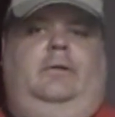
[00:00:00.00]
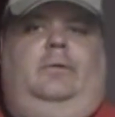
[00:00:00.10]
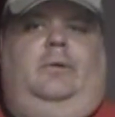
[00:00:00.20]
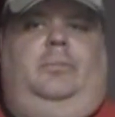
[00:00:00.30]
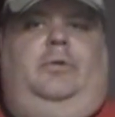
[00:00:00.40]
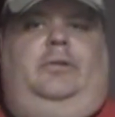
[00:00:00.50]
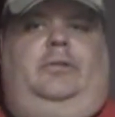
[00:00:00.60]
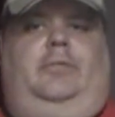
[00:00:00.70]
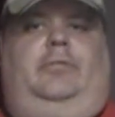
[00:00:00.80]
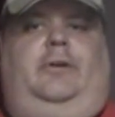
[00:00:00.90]
one point
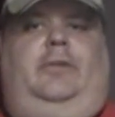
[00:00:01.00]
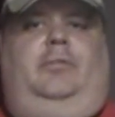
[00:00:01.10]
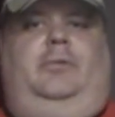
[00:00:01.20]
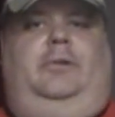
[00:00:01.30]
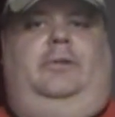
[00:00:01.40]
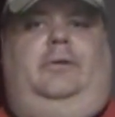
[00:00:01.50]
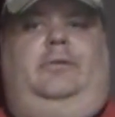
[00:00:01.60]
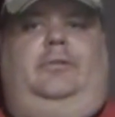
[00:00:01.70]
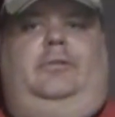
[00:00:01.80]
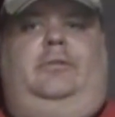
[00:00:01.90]
seven five million
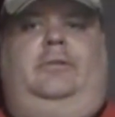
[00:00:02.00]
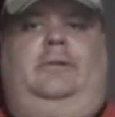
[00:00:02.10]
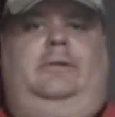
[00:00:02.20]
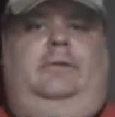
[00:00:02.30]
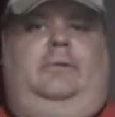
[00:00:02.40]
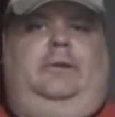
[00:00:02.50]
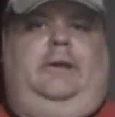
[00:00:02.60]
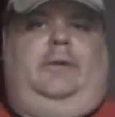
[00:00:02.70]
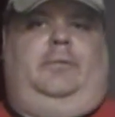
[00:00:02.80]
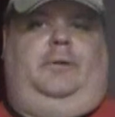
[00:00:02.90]
dollars when
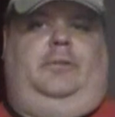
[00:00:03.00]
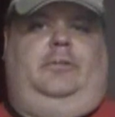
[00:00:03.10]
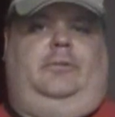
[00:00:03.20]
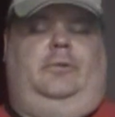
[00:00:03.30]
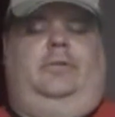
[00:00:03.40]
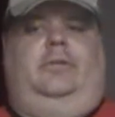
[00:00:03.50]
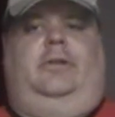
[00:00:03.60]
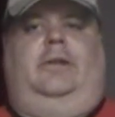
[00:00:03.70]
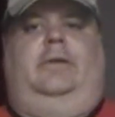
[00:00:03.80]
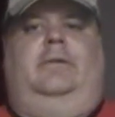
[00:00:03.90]
cap space is going to
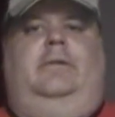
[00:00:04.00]
the